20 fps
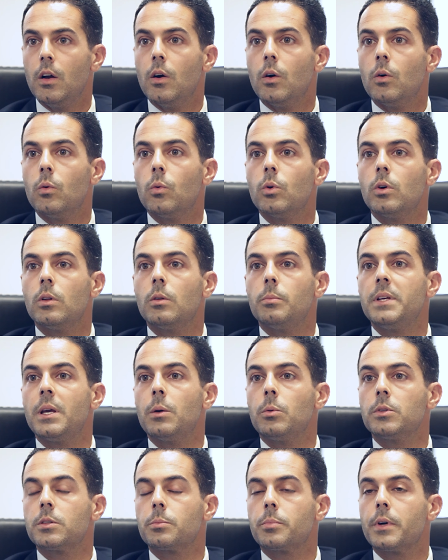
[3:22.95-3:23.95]
will be
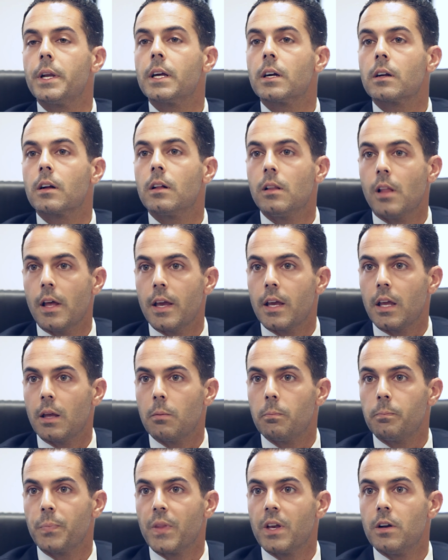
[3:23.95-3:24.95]
able to bring a
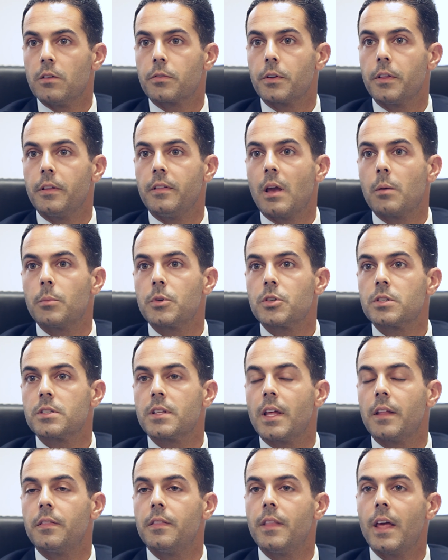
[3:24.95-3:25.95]
claim for the damages
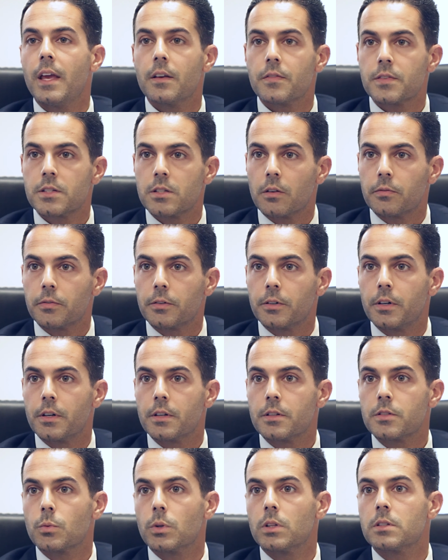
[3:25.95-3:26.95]
that they have suffered,
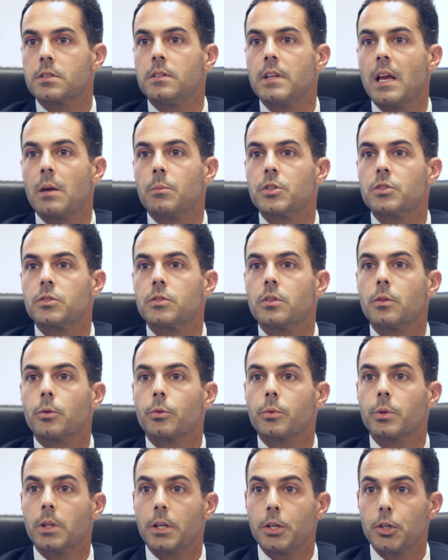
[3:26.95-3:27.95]
as well as the damages to their
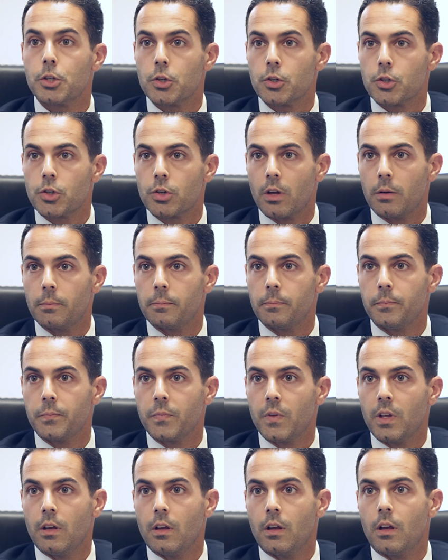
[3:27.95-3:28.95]
relationship.
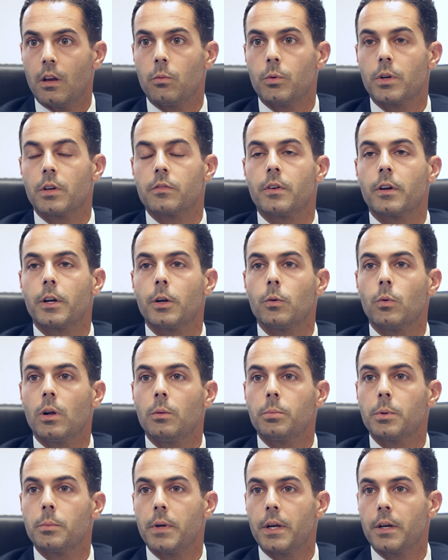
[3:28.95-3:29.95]
And we are very well
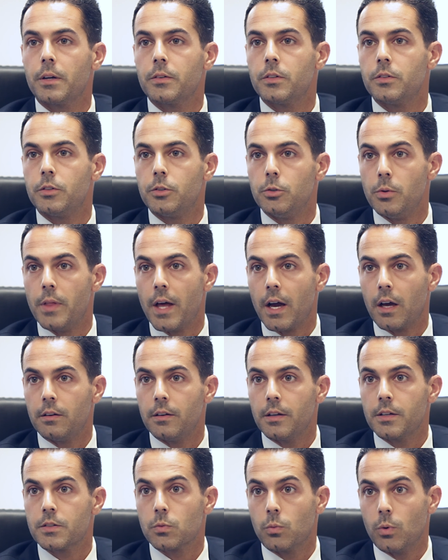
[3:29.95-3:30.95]
prepared to do that
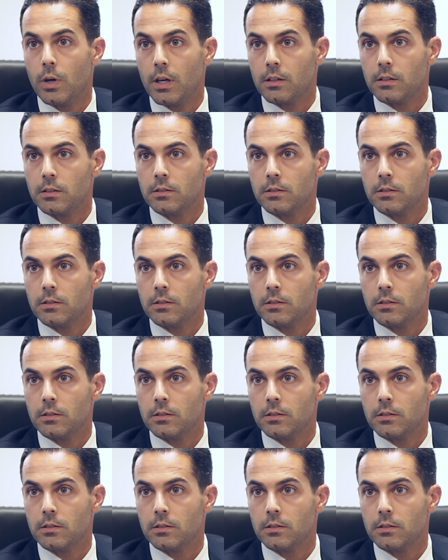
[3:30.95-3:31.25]
as well.